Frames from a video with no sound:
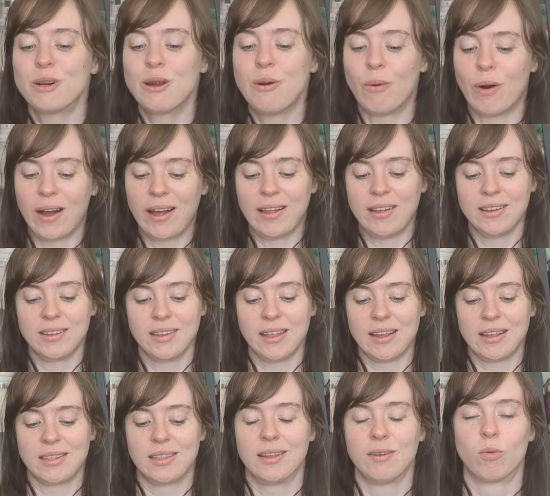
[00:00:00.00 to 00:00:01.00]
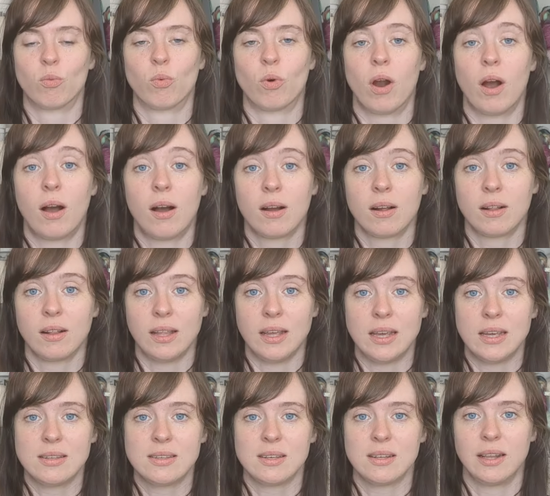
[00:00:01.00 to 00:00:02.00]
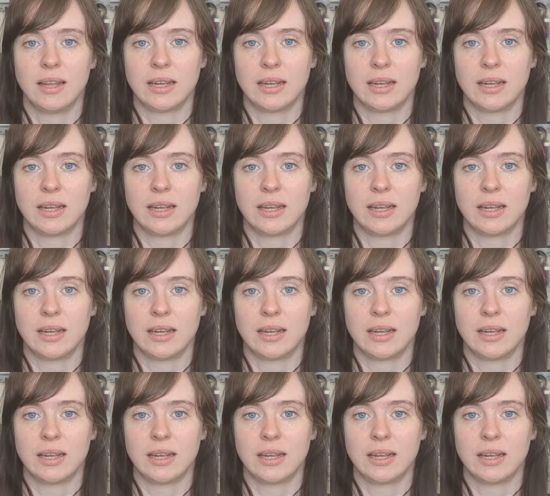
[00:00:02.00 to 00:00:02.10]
pretty wild, like the raw glaze,